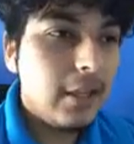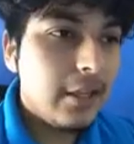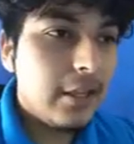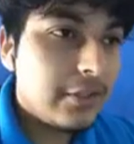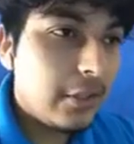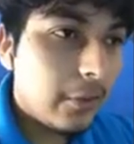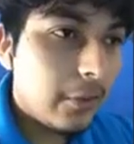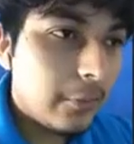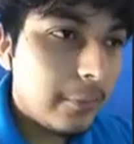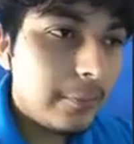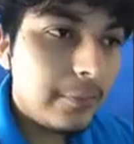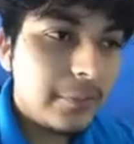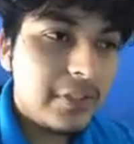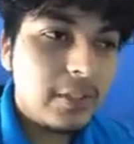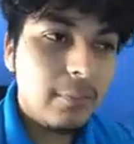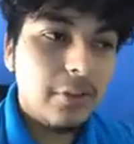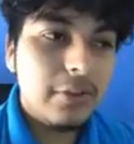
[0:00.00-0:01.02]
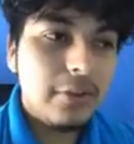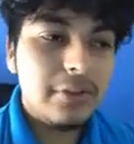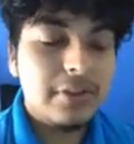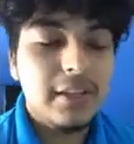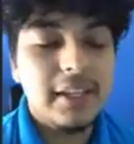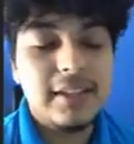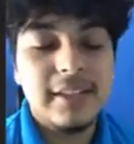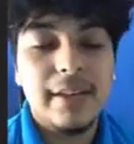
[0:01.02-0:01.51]
So some of those
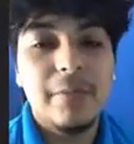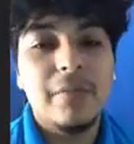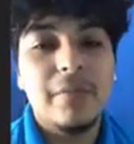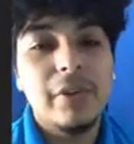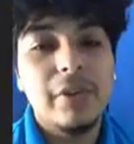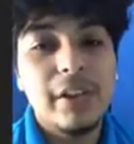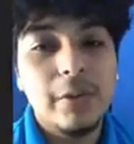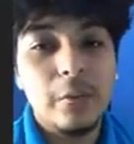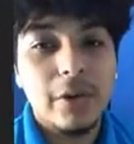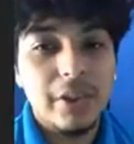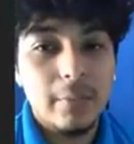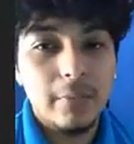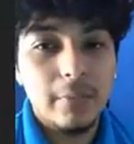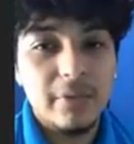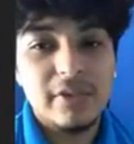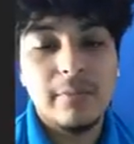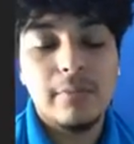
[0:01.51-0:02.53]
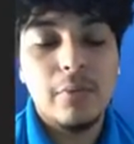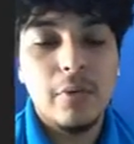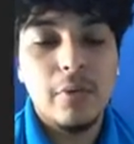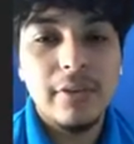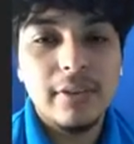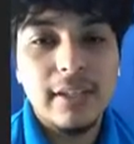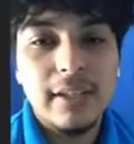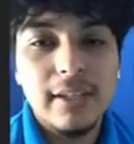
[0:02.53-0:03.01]
things, and really one of the most
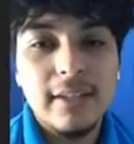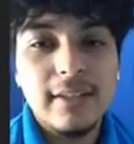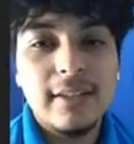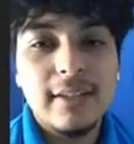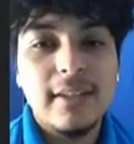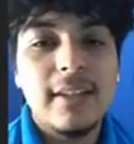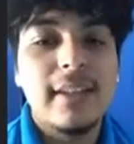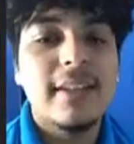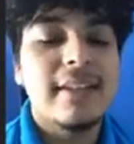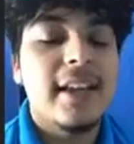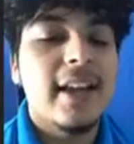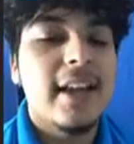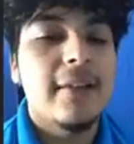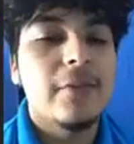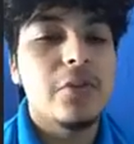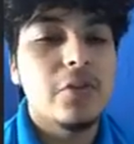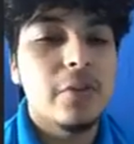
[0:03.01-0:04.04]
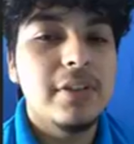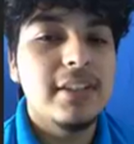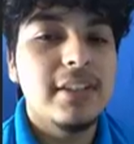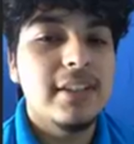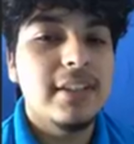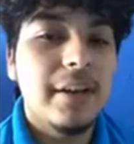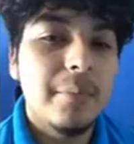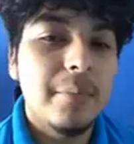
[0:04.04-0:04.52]
important things, is to have
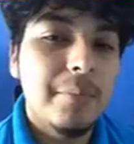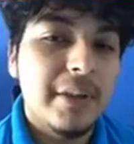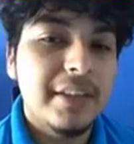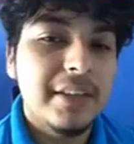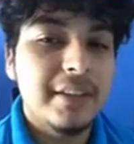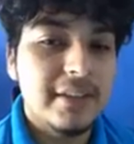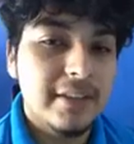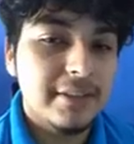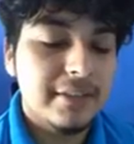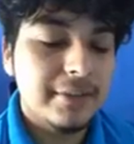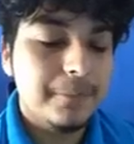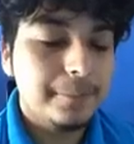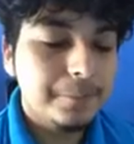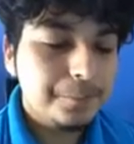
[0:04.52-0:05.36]
jointed appendages.